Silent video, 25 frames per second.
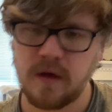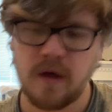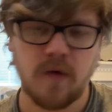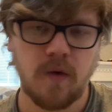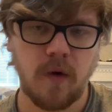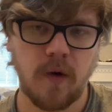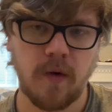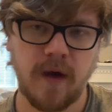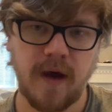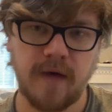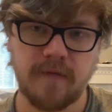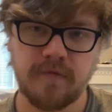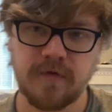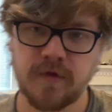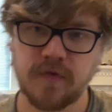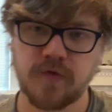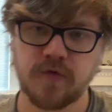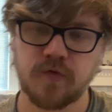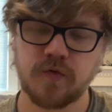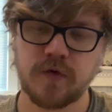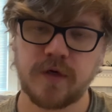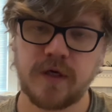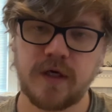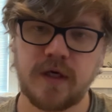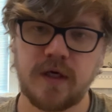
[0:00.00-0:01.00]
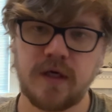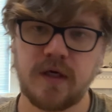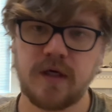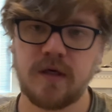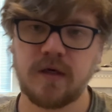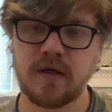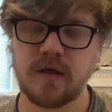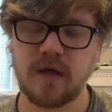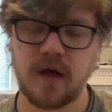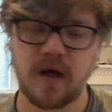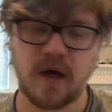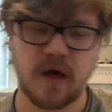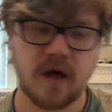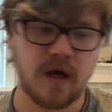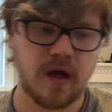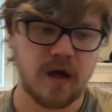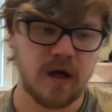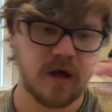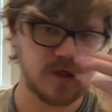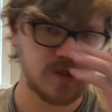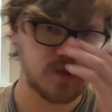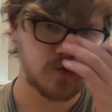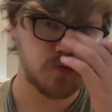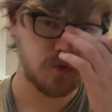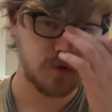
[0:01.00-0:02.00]
Well, we have the 3
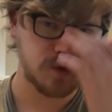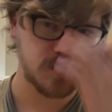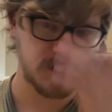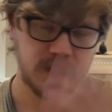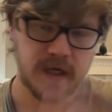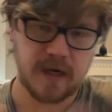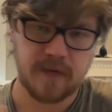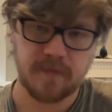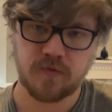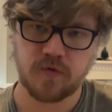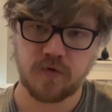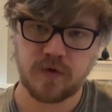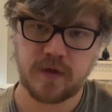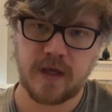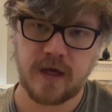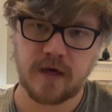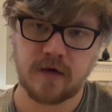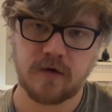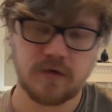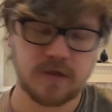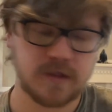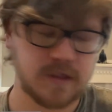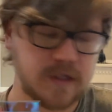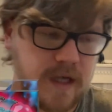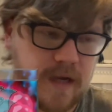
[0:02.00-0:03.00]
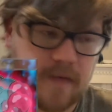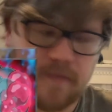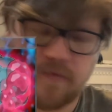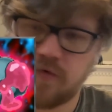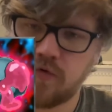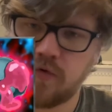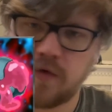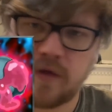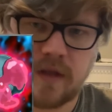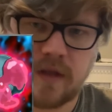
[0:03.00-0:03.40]
Swirl Slime, 3 Necro Slime, 3